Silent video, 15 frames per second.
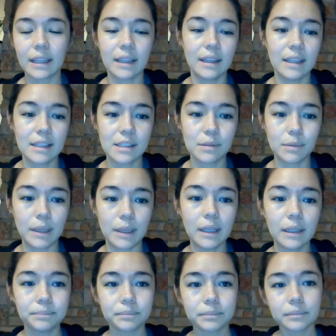this week.
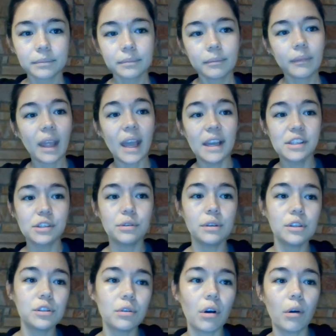As soon
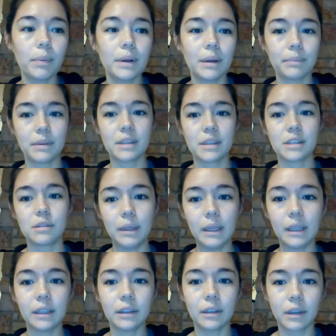as you open up this
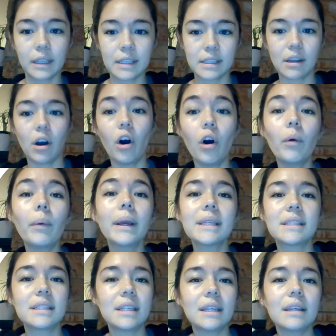week, you're going to always
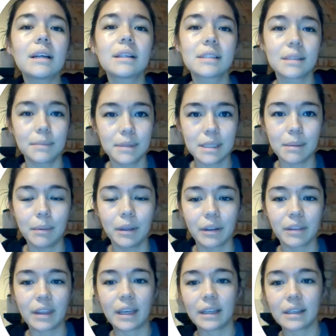see some similar
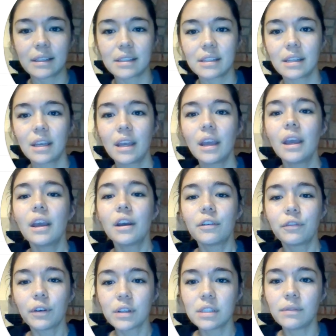things.
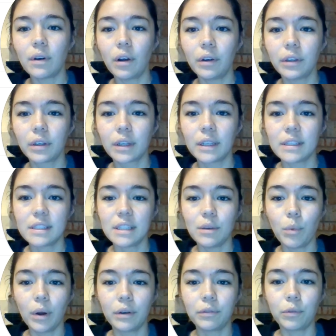First of all, you're going to see
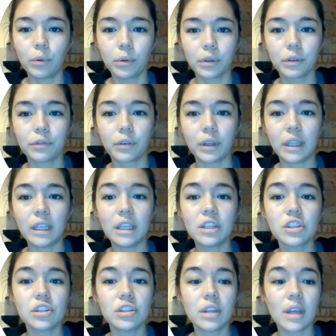one folder for
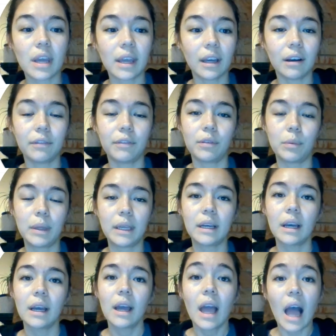each day of the week.
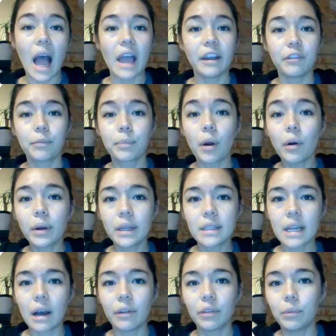I have broken
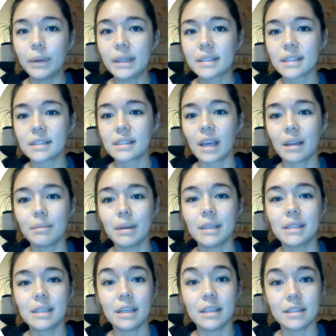down the week's
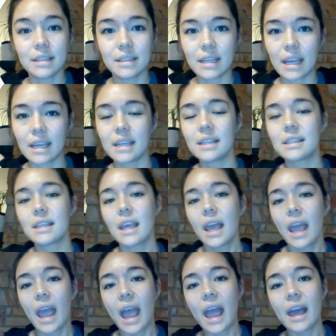assignments into days,
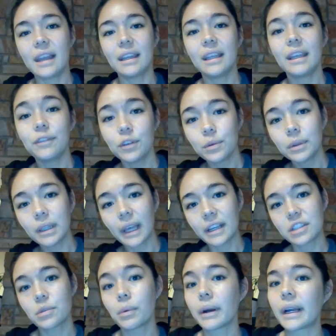and if you would
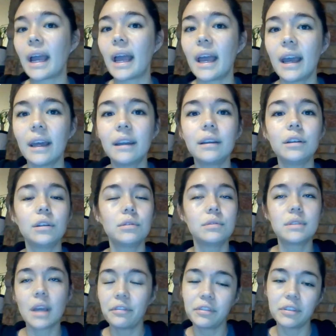like to work ahead, you
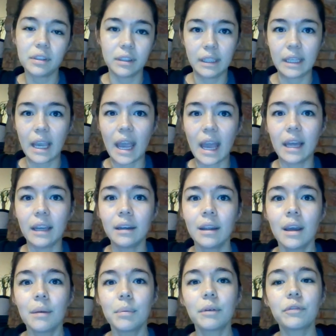definitely can.
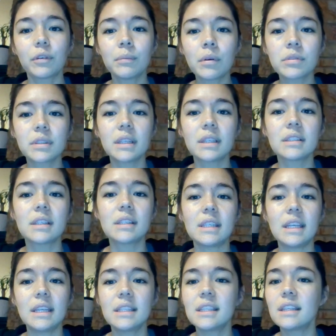But for most kids,
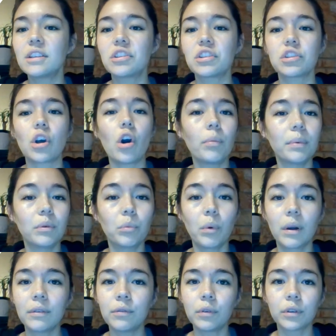easy to just open
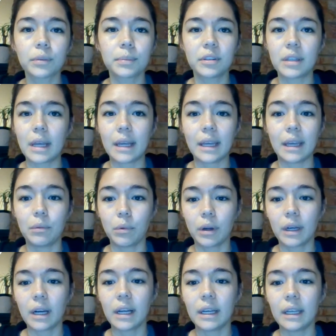one folder per day and
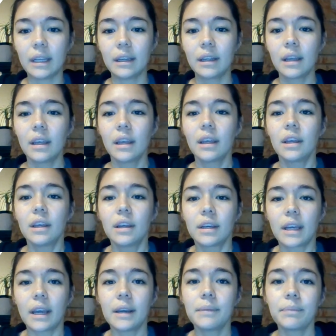work on it.
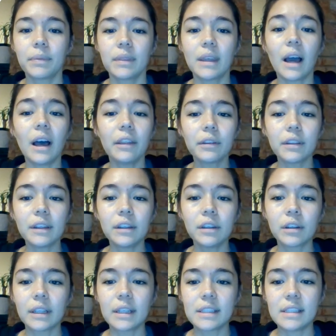Okay, the other thing
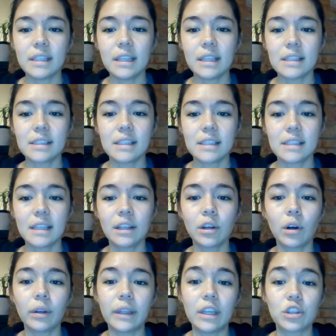you're going to see is this thing
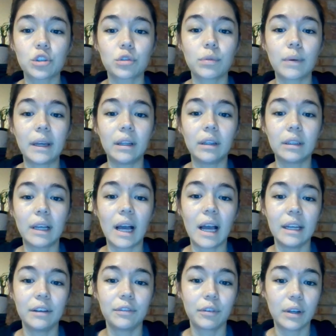called a trail
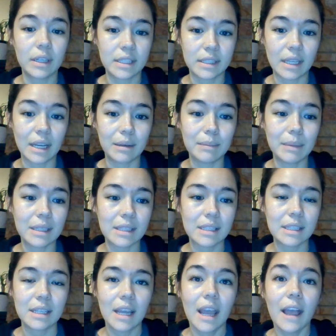guide for
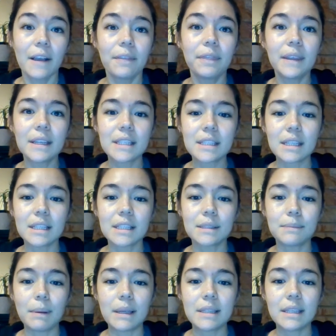assignments. This is
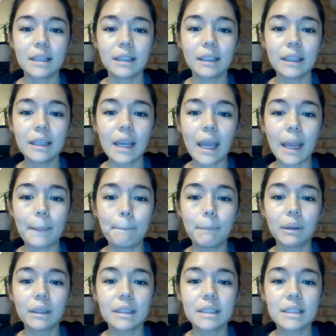basically a
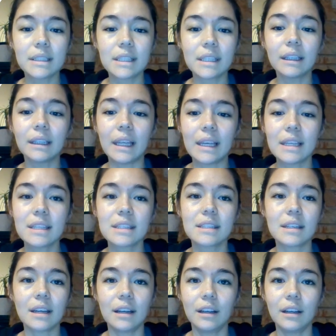bulleted
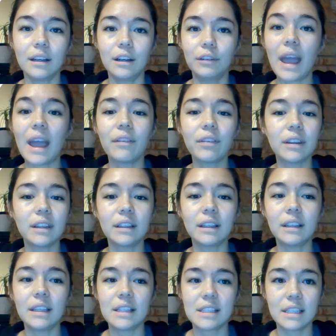list of everything that
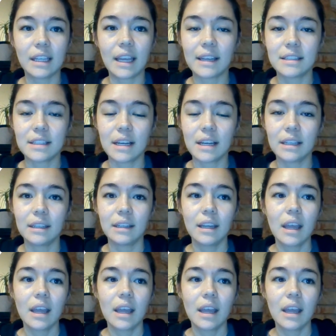needs to get done.